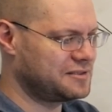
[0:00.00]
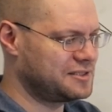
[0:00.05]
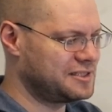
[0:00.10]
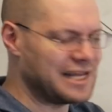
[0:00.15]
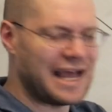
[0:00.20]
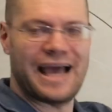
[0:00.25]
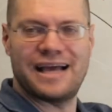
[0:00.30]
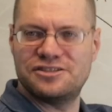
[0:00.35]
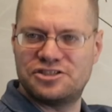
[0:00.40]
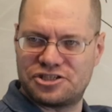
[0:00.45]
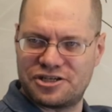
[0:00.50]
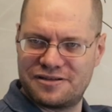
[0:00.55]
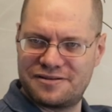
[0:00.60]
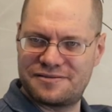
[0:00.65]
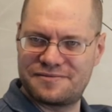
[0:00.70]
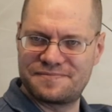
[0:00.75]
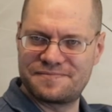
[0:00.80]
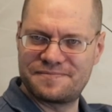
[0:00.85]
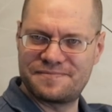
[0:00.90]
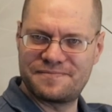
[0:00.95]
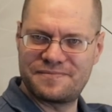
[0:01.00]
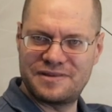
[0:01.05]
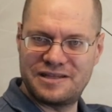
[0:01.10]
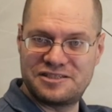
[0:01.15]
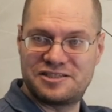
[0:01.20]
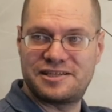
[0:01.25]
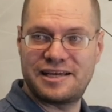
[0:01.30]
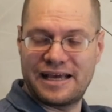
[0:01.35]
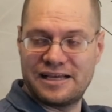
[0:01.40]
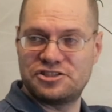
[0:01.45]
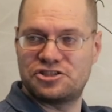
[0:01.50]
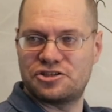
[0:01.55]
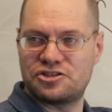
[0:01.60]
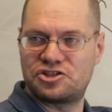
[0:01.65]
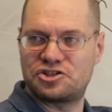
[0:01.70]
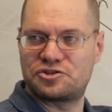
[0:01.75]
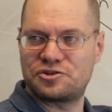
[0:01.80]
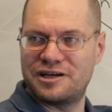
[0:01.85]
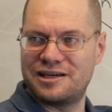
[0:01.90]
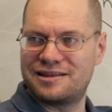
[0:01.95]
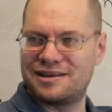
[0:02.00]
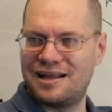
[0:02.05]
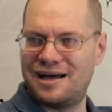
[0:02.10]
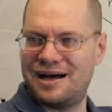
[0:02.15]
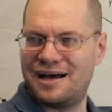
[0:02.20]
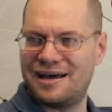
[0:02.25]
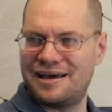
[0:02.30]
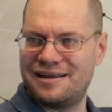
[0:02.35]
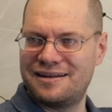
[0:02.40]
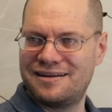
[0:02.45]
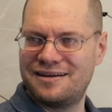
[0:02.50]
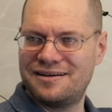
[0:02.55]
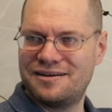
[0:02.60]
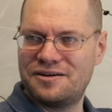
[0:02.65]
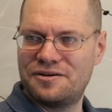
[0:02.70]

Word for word: tangent, the tangent straight line,